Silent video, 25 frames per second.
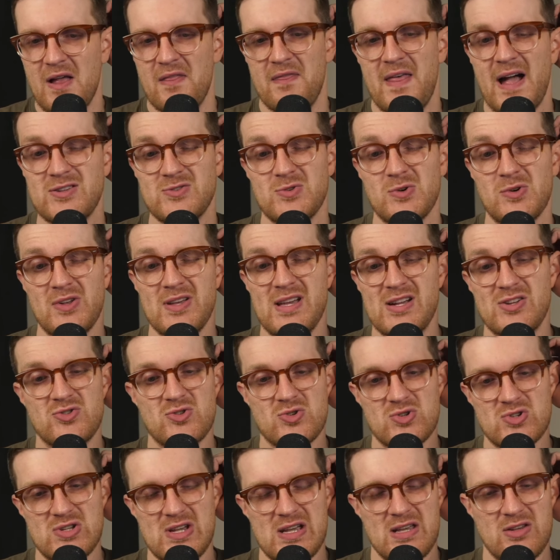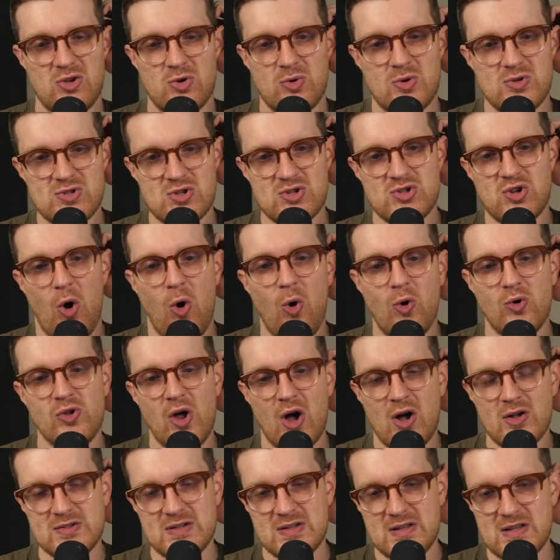That's really interesting. You can just hold
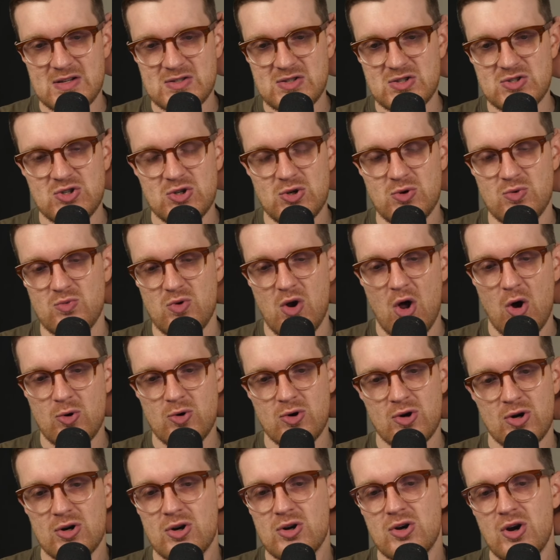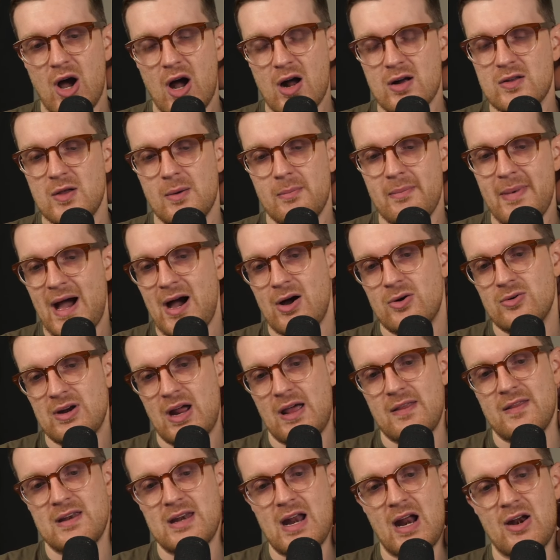on to this until you know you're going to knock them out,
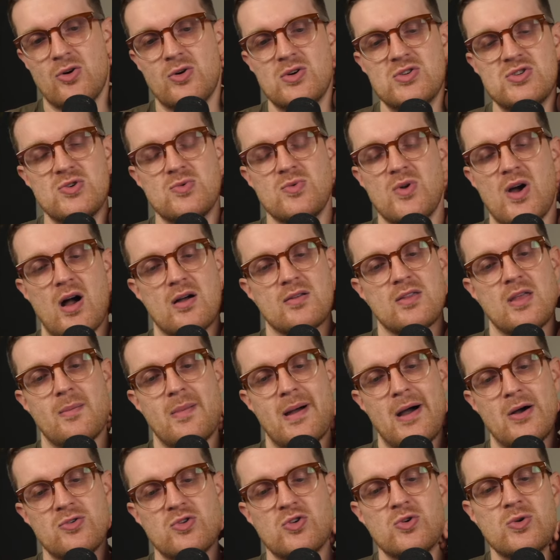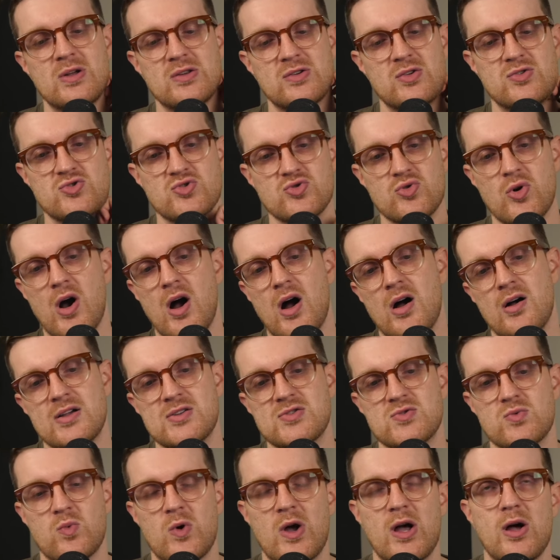and then not only do you knock them out, you get to draw
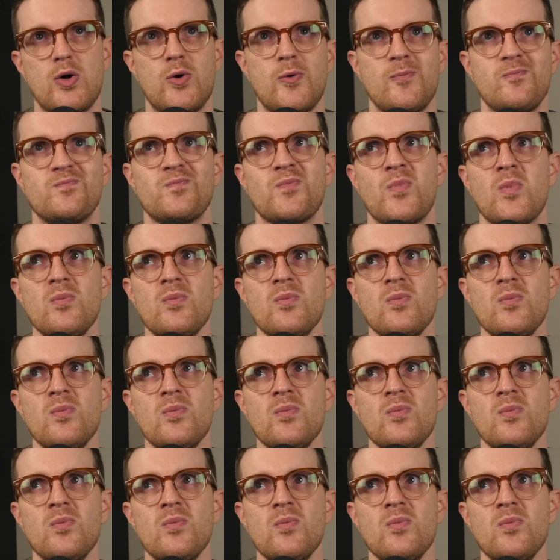as well.